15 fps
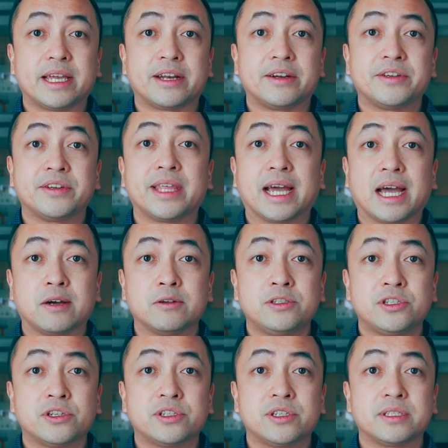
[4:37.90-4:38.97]
letter to the house
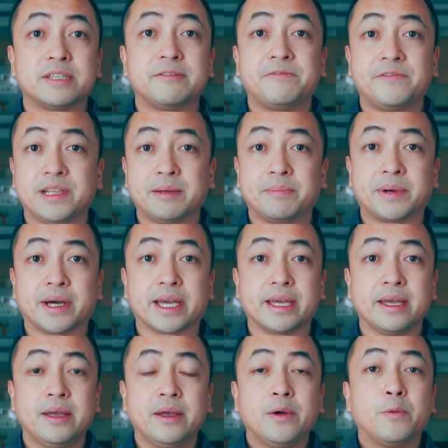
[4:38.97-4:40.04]
churches in
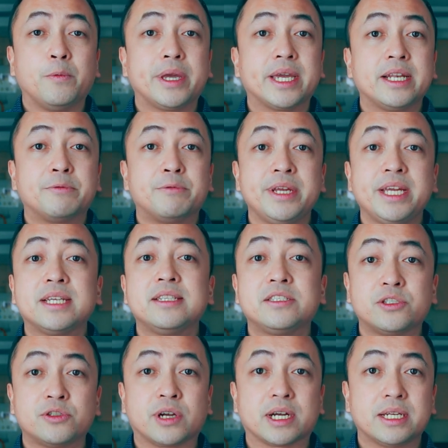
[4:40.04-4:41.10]
Philippi, we can
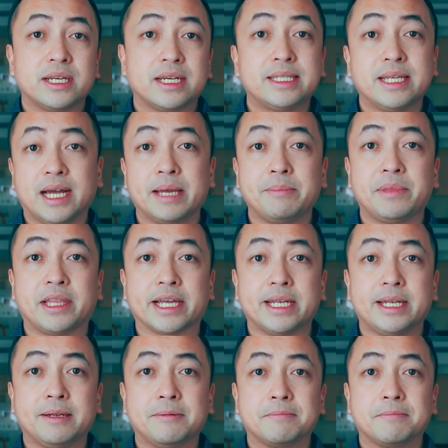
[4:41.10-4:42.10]
reconstruct a timeline.